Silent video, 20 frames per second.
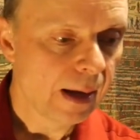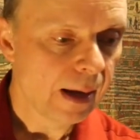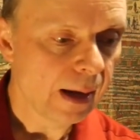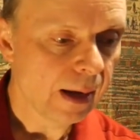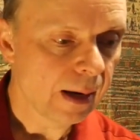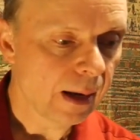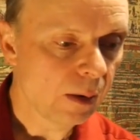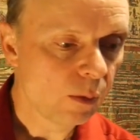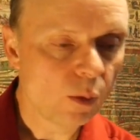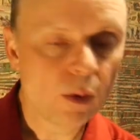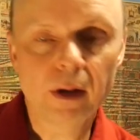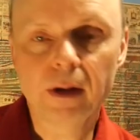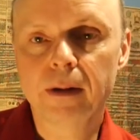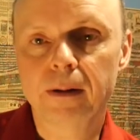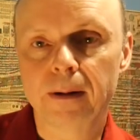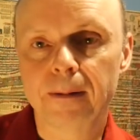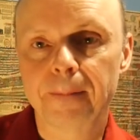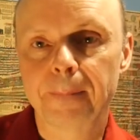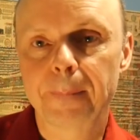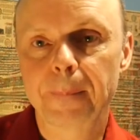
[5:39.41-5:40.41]
And I
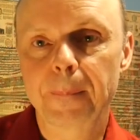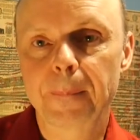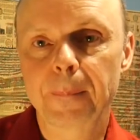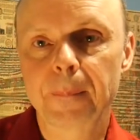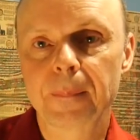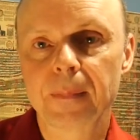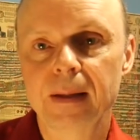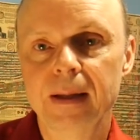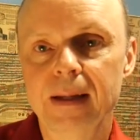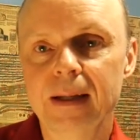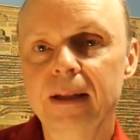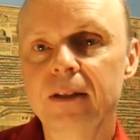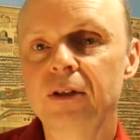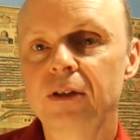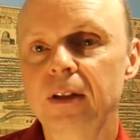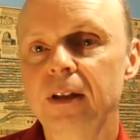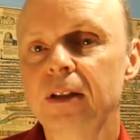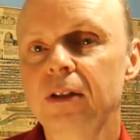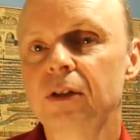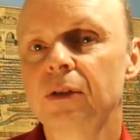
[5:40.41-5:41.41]
wonder,
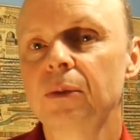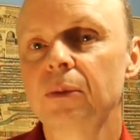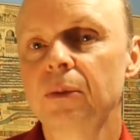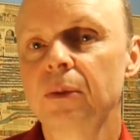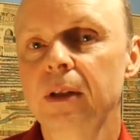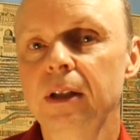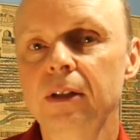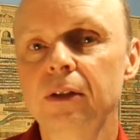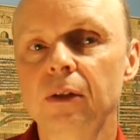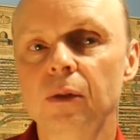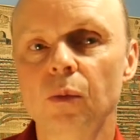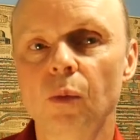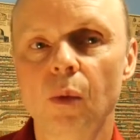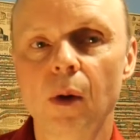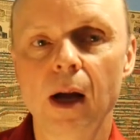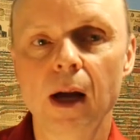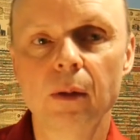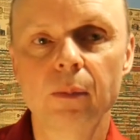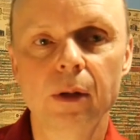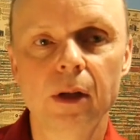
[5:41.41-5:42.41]
is this the reason
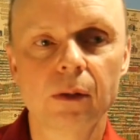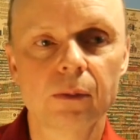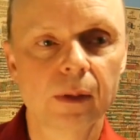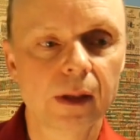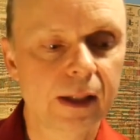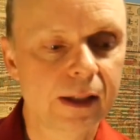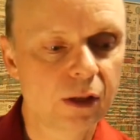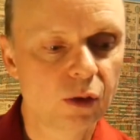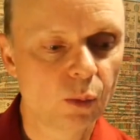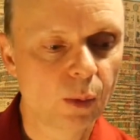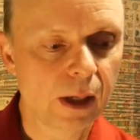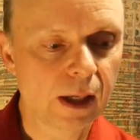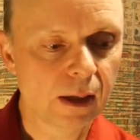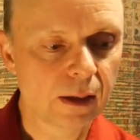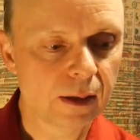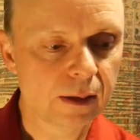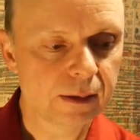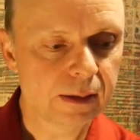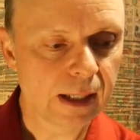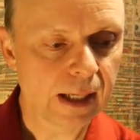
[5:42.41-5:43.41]
why we don't really
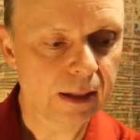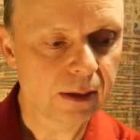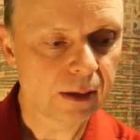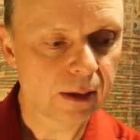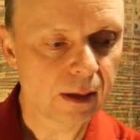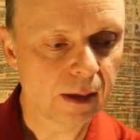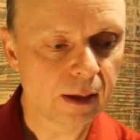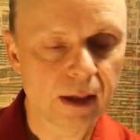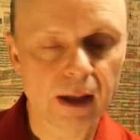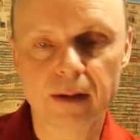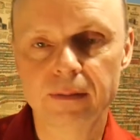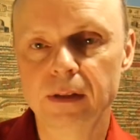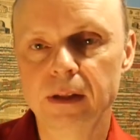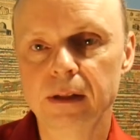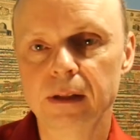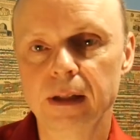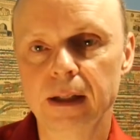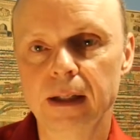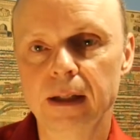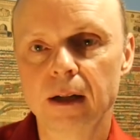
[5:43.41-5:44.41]
dwell on Daniel
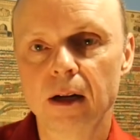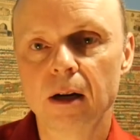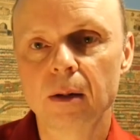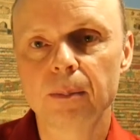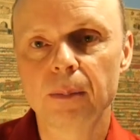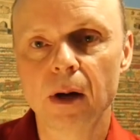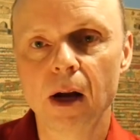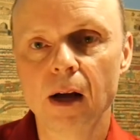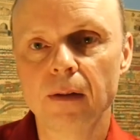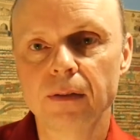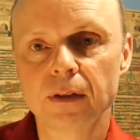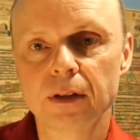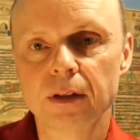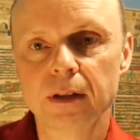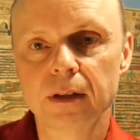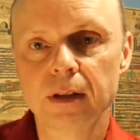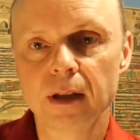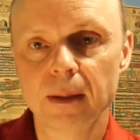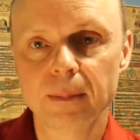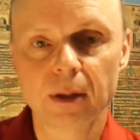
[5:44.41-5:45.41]
11 in our
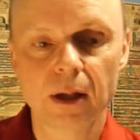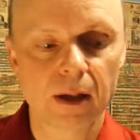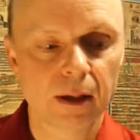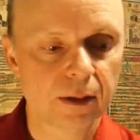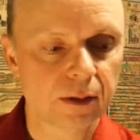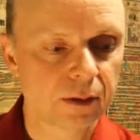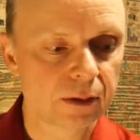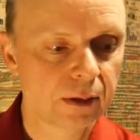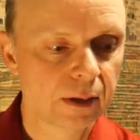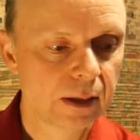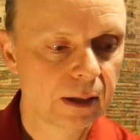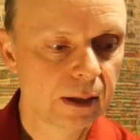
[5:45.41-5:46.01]
prophecy seminars?